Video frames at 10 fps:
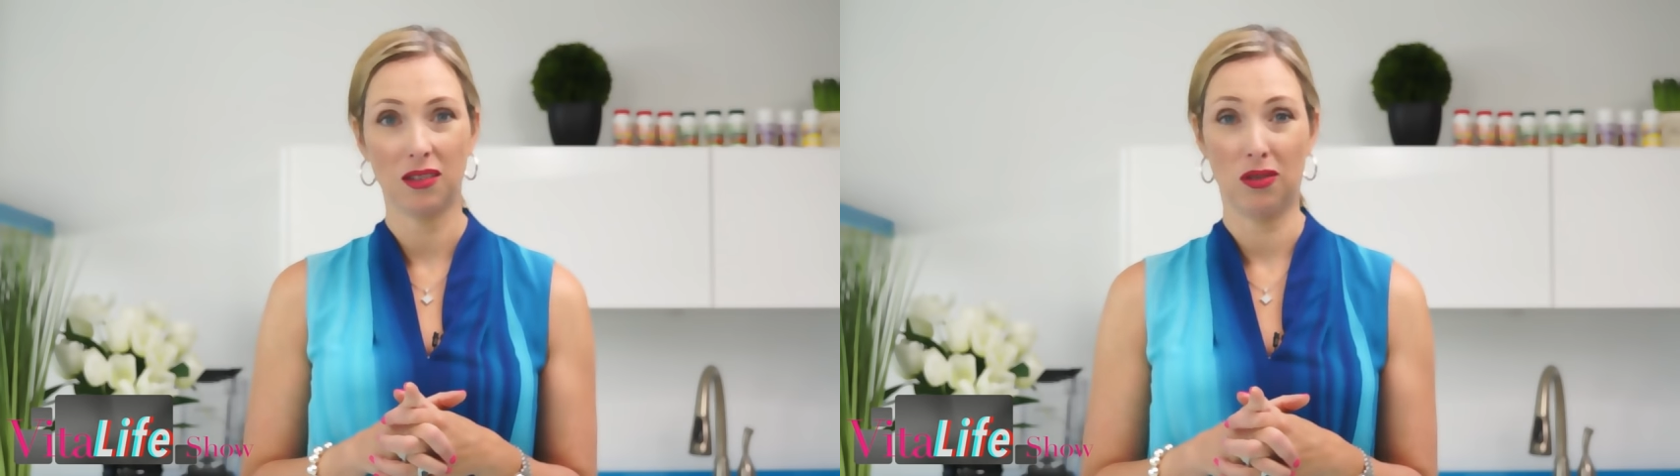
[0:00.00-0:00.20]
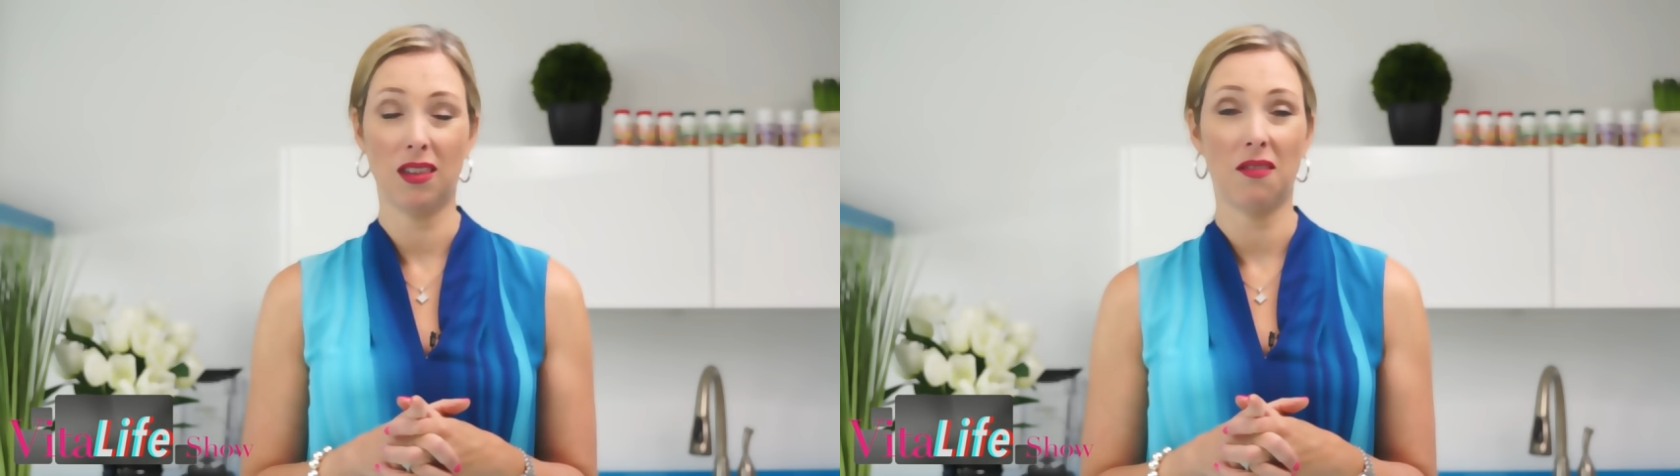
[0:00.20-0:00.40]

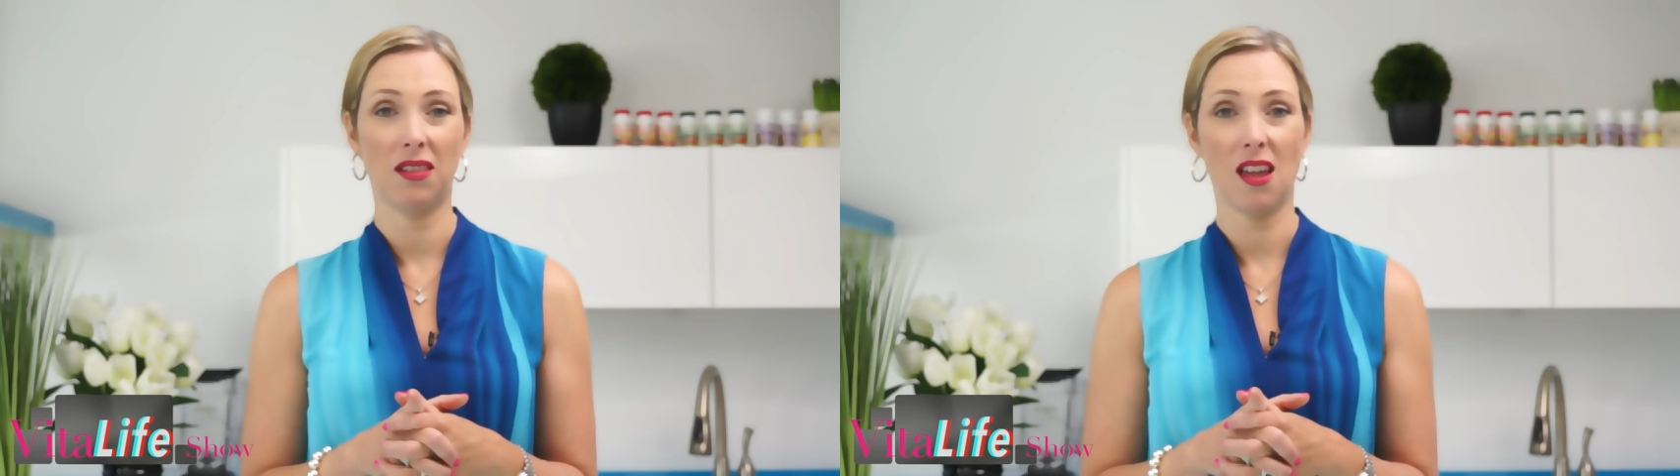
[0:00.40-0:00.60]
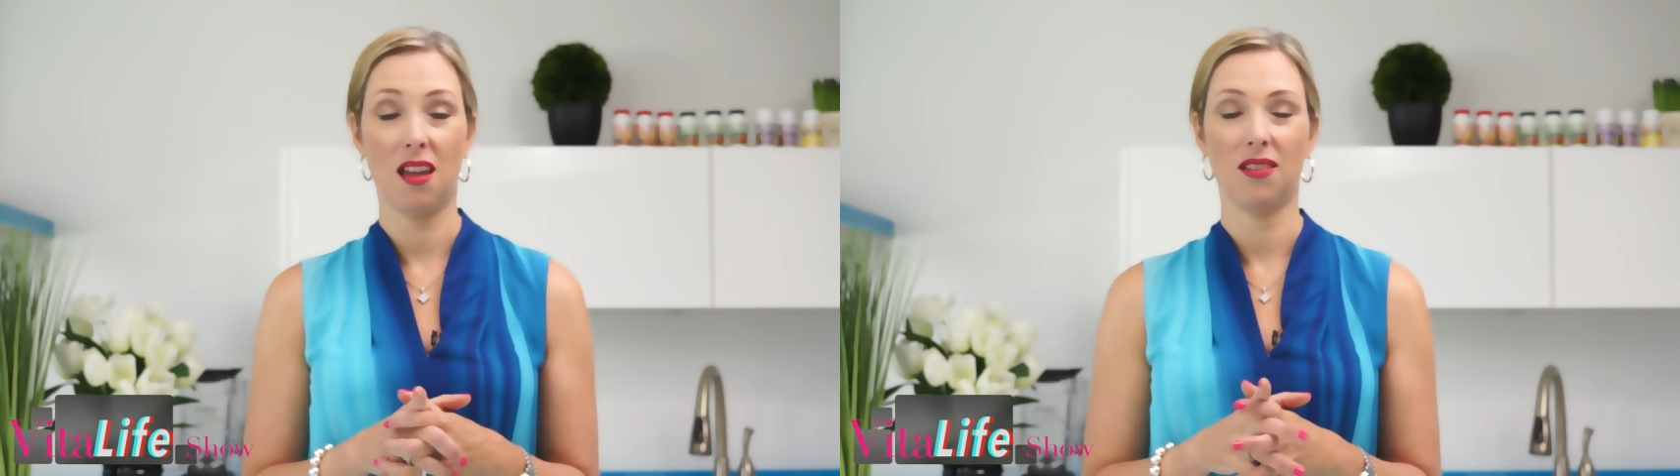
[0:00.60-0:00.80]
so
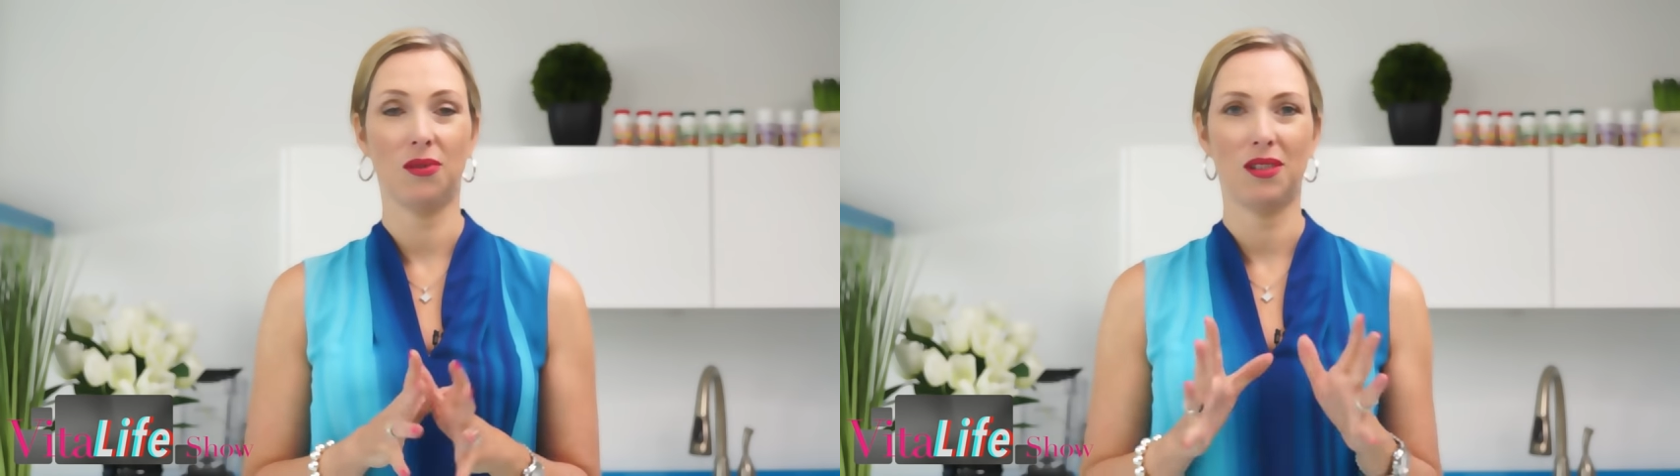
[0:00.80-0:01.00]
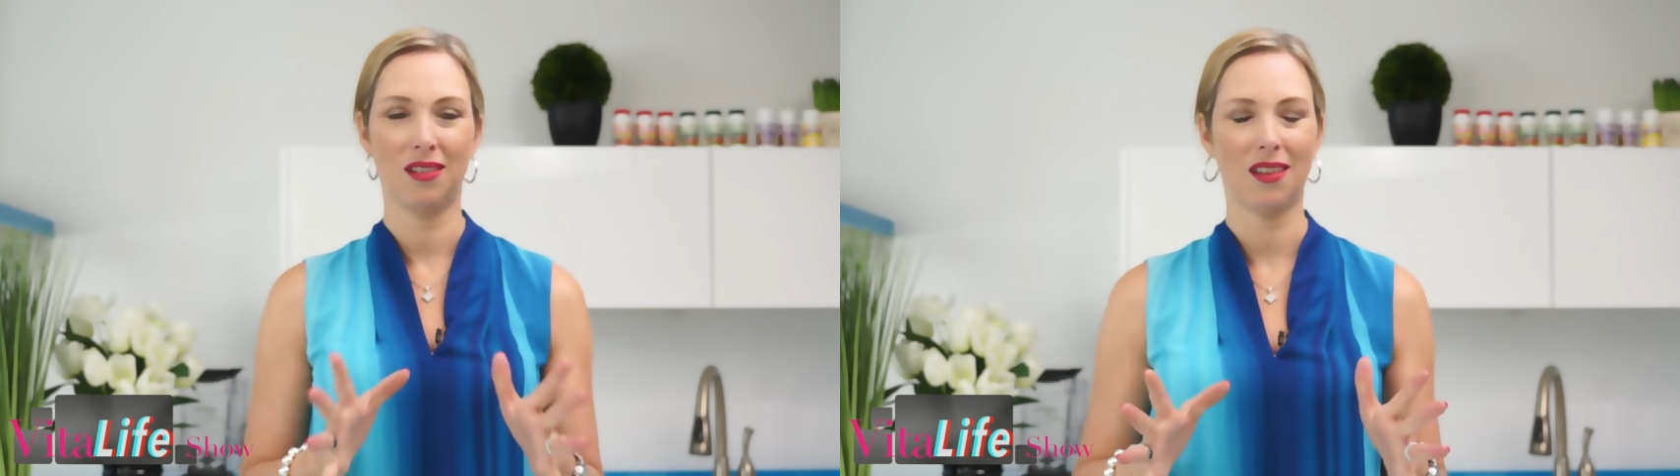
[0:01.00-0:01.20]
seven days,
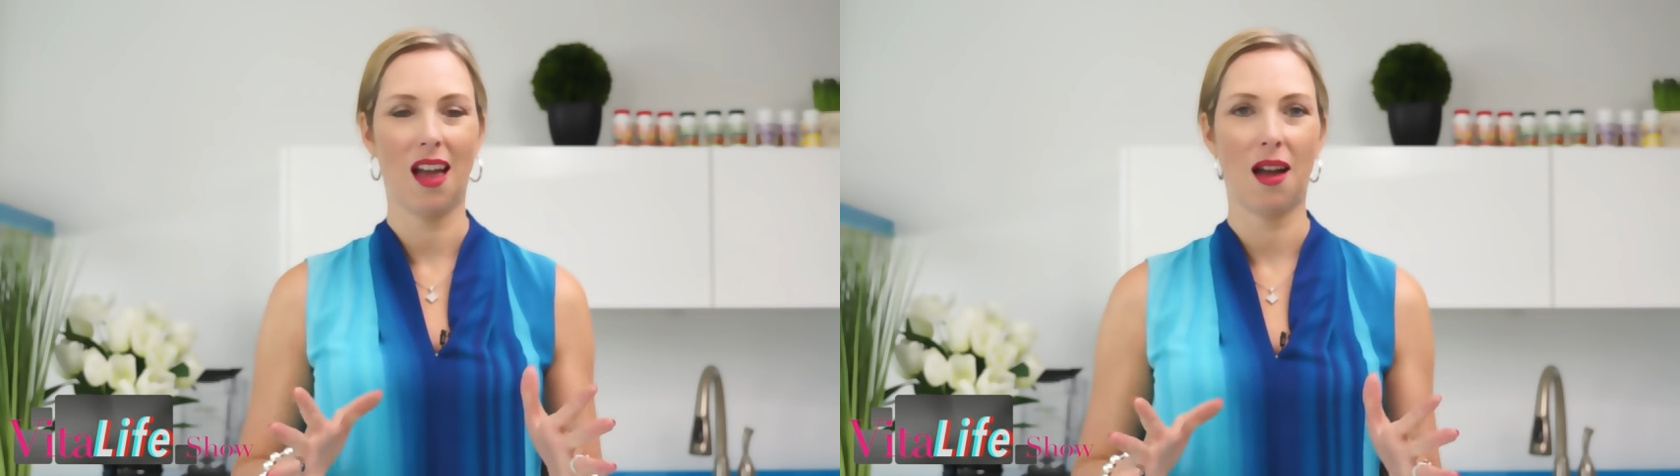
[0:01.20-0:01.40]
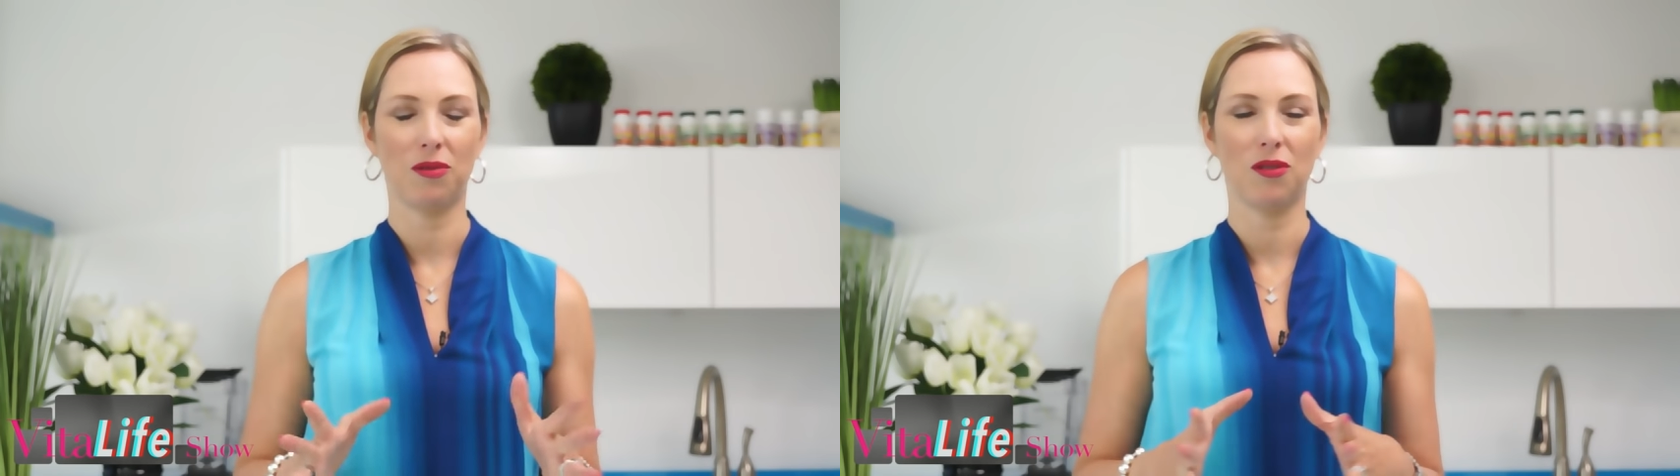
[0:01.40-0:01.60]
which is
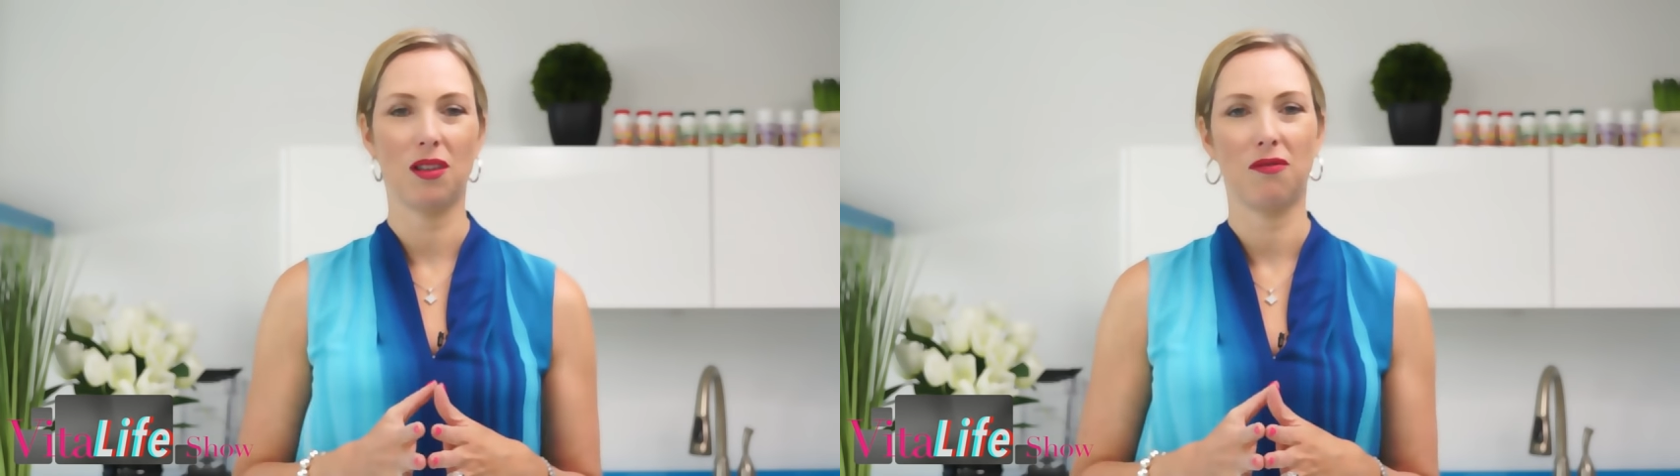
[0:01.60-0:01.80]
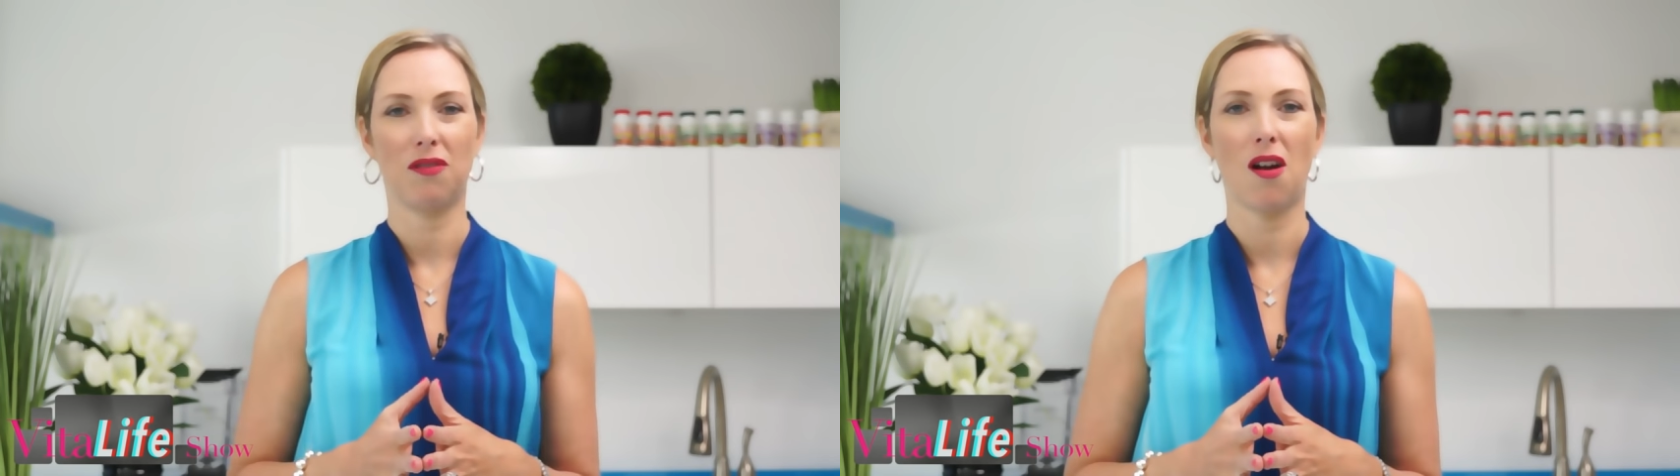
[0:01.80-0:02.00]

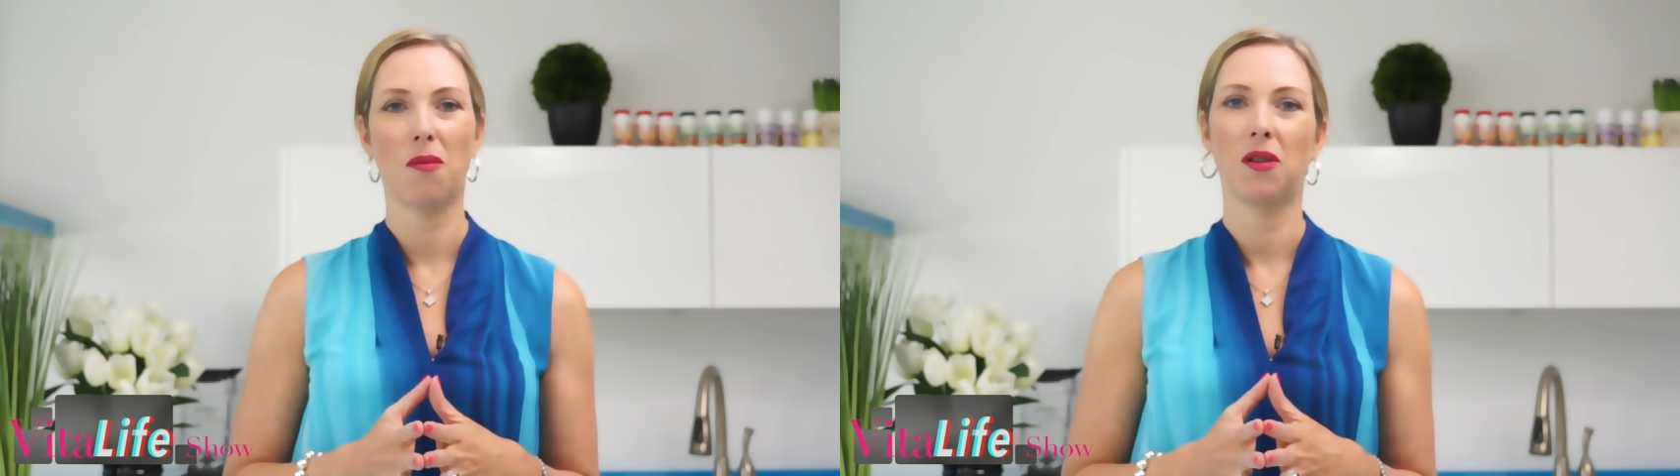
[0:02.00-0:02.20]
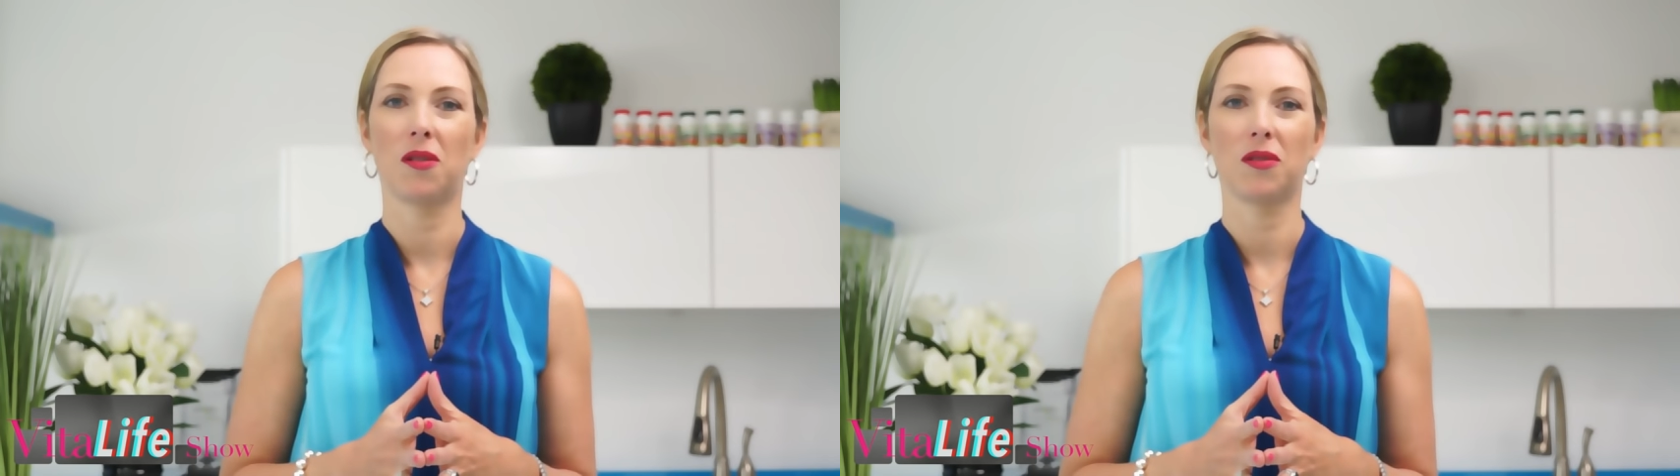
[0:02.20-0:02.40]
absolutely
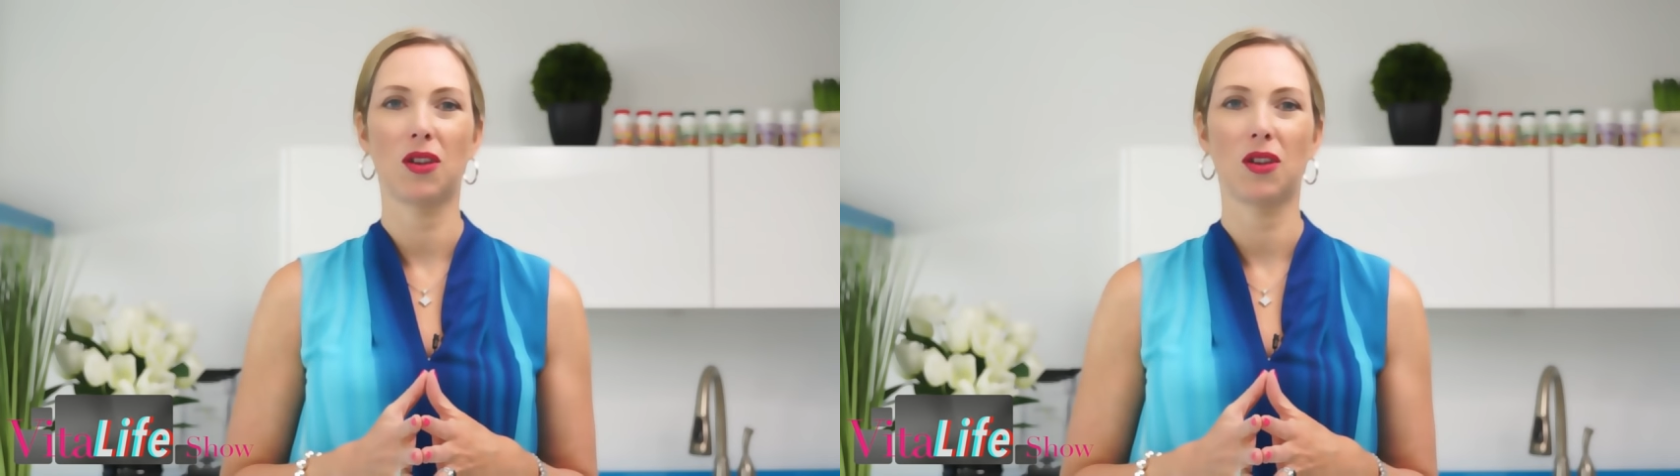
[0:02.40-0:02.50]
phenomenal.